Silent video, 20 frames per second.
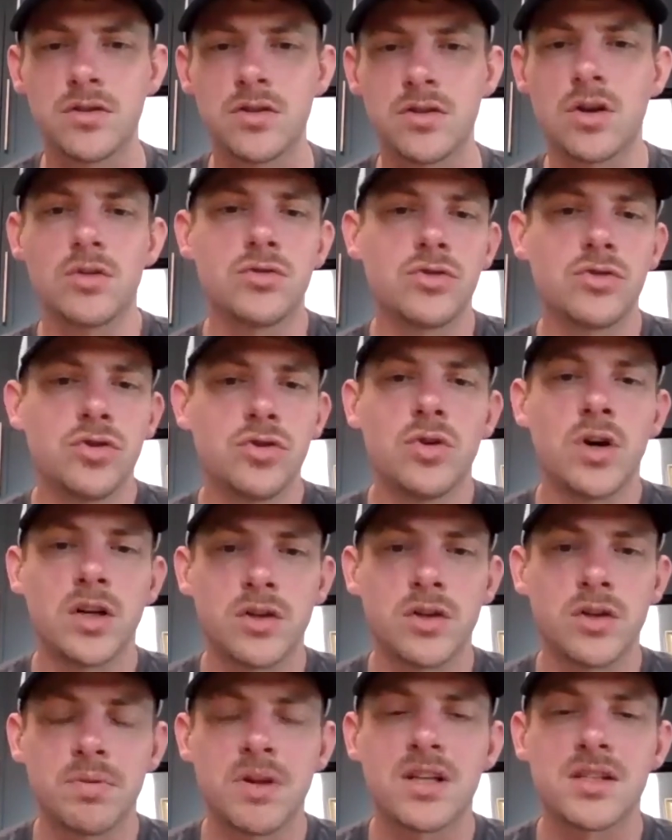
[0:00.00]
So
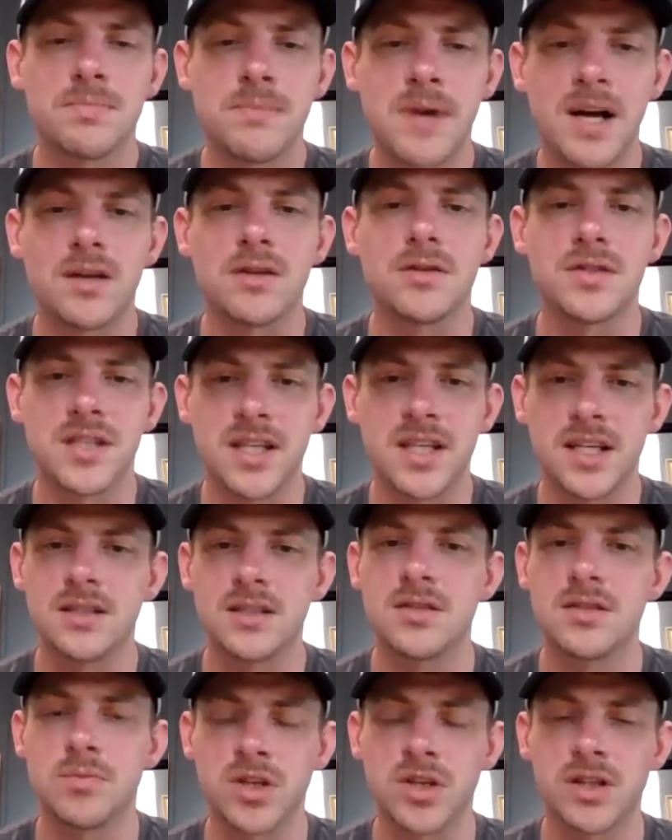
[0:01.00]
200 plus miles
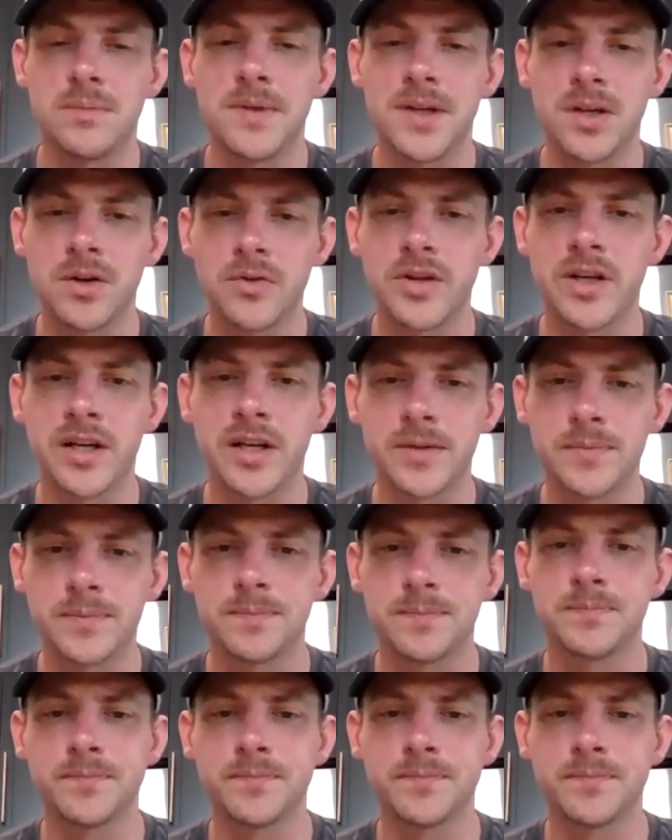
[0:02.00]
in, somewhere in the middle there.